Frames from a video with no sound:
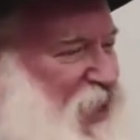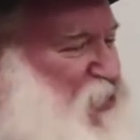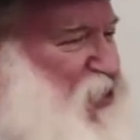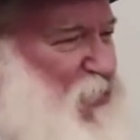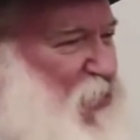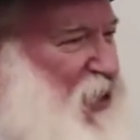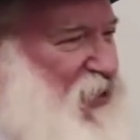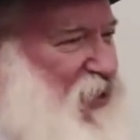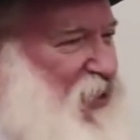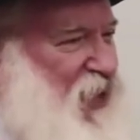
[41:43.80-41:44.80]
not just
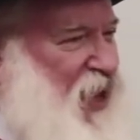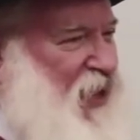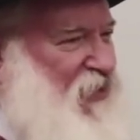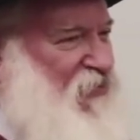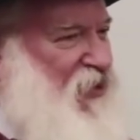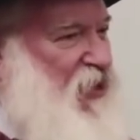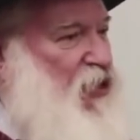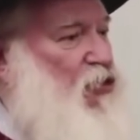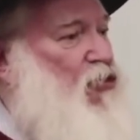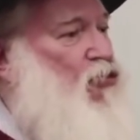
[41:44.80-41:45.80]
barely alive,
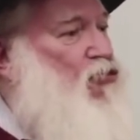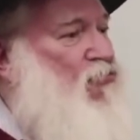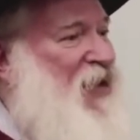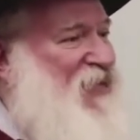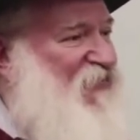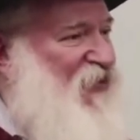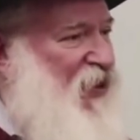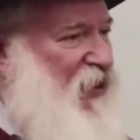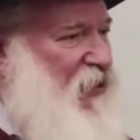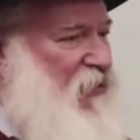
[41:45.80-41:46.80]

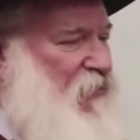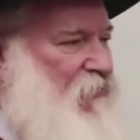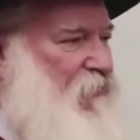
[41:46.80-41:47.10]
grateful.